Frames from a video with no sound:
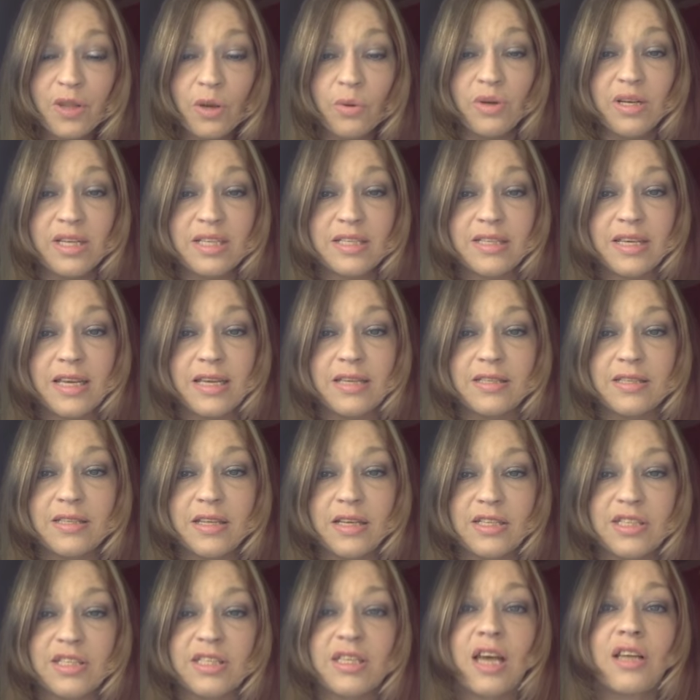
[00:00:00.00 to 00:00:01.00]
When it says
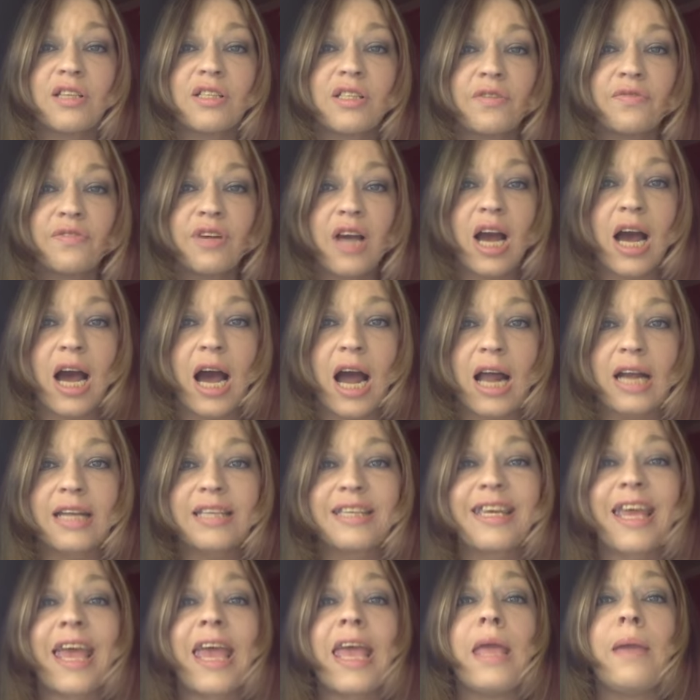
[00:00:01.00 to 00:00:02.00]
the sons of
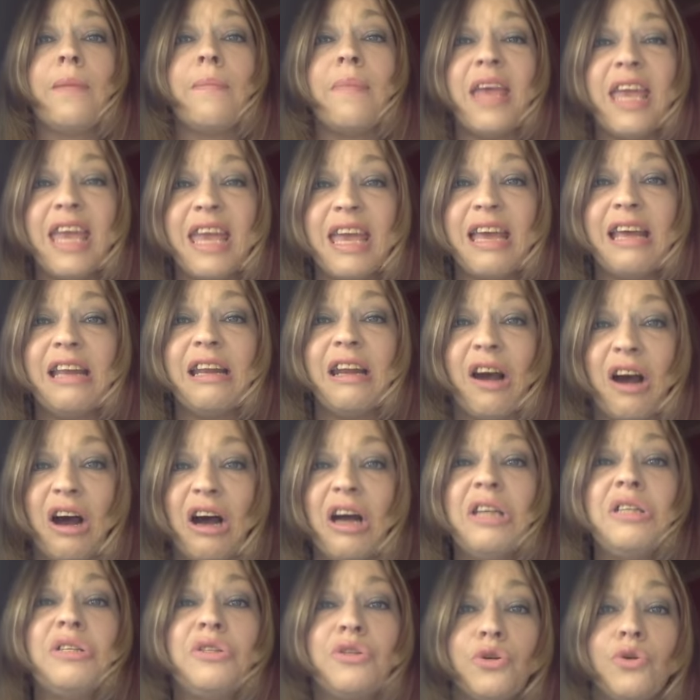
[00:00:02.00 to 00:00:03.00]
God came in
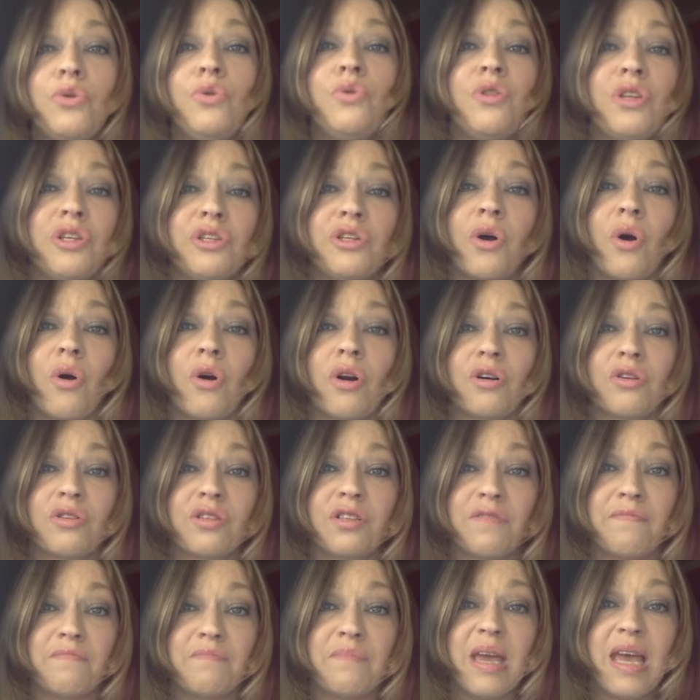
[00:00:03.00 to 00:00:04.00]
unto the daughters
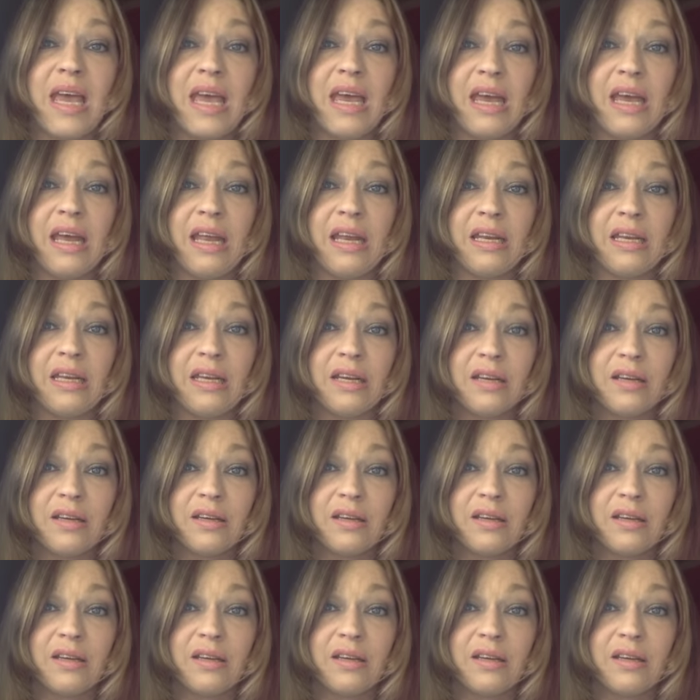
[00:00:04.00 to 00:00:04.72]
of men,